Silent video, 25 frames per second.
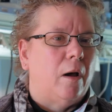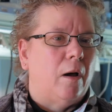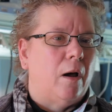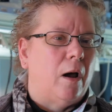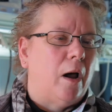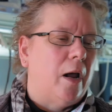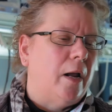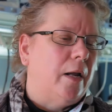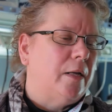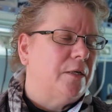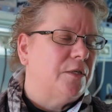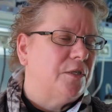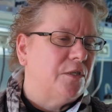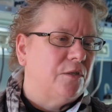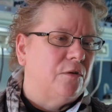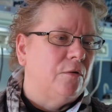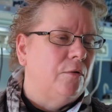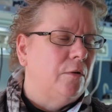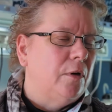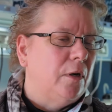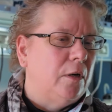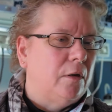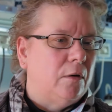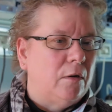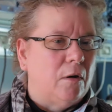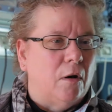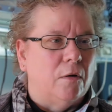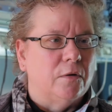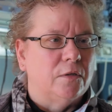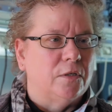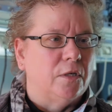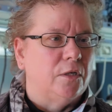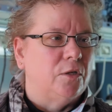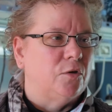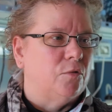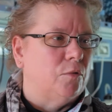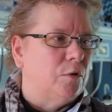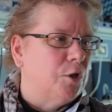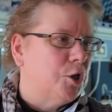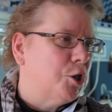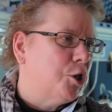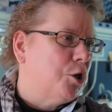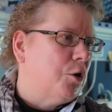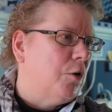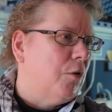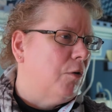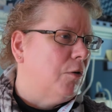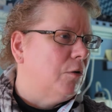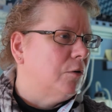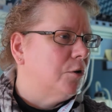a student goes into a
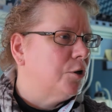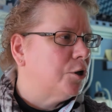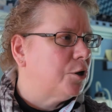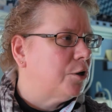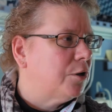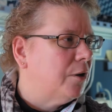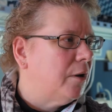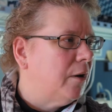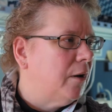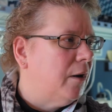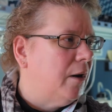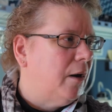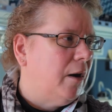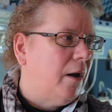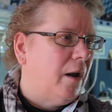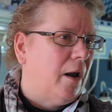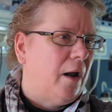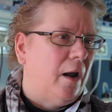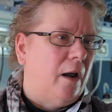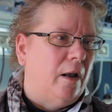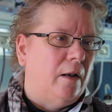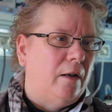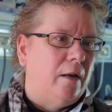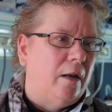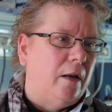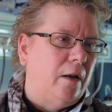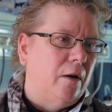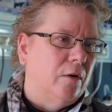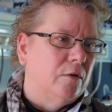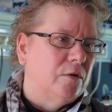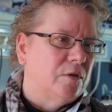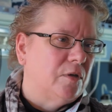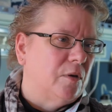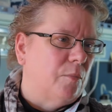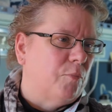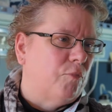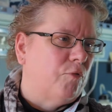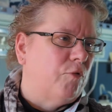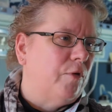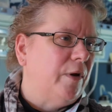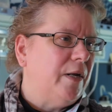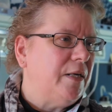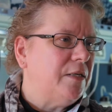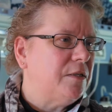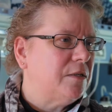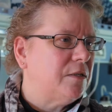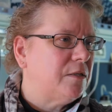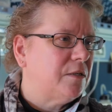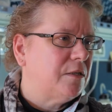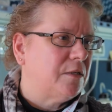church and hears the
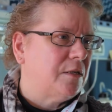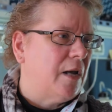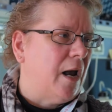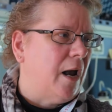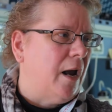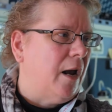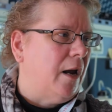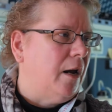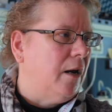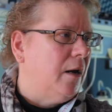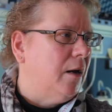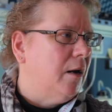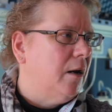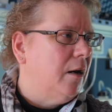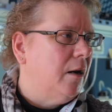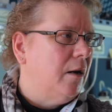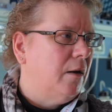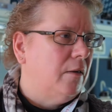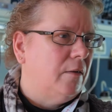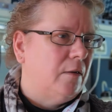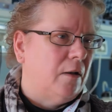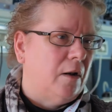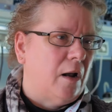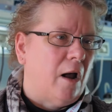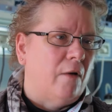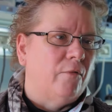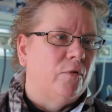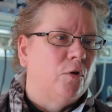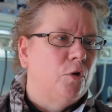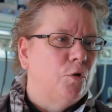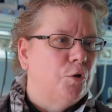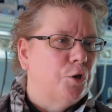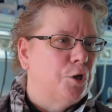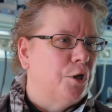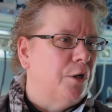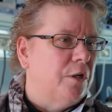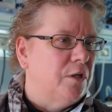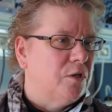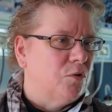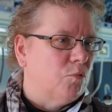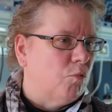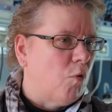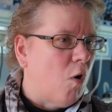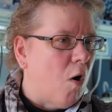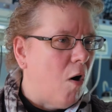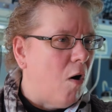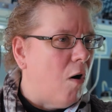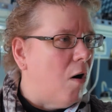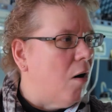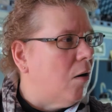priest saying that evolution is
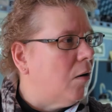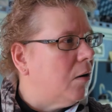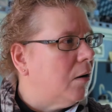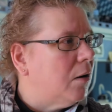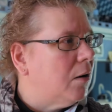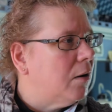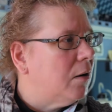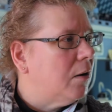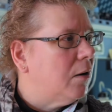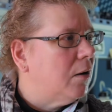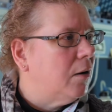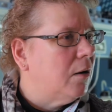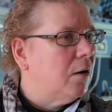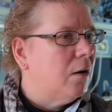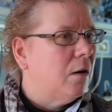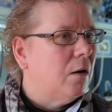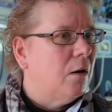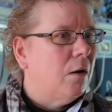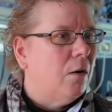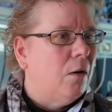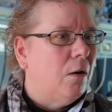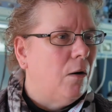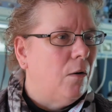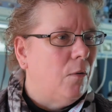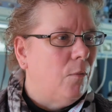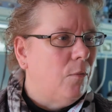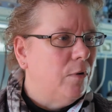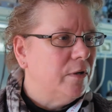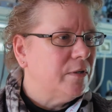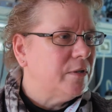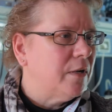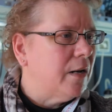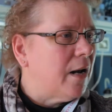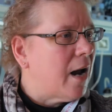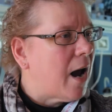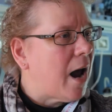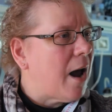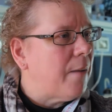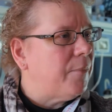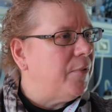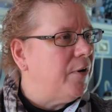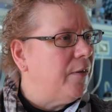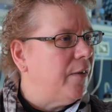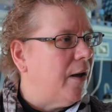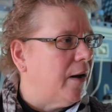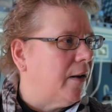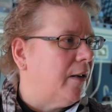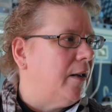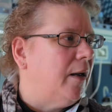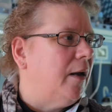wrong, what's going to happen to
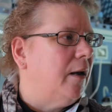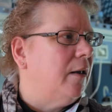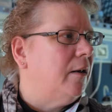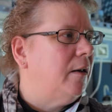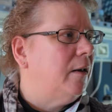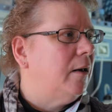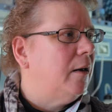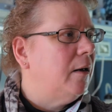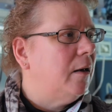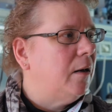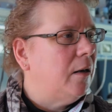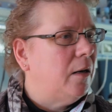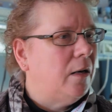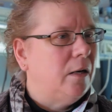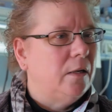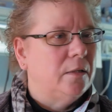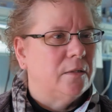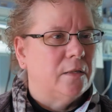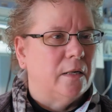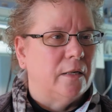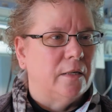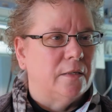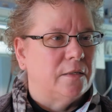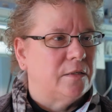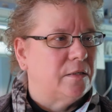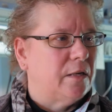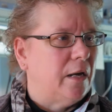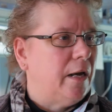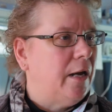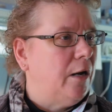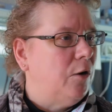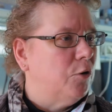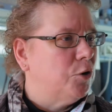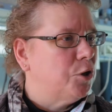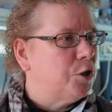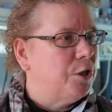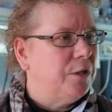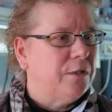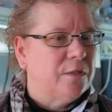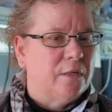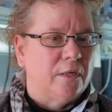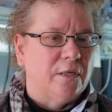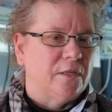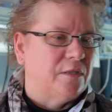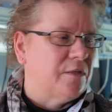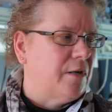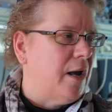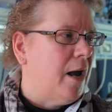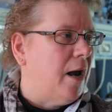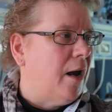that kid? He or she's going
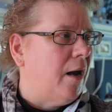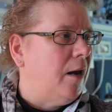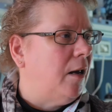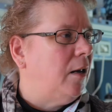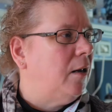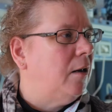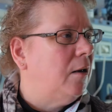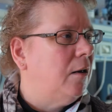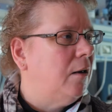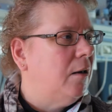to say,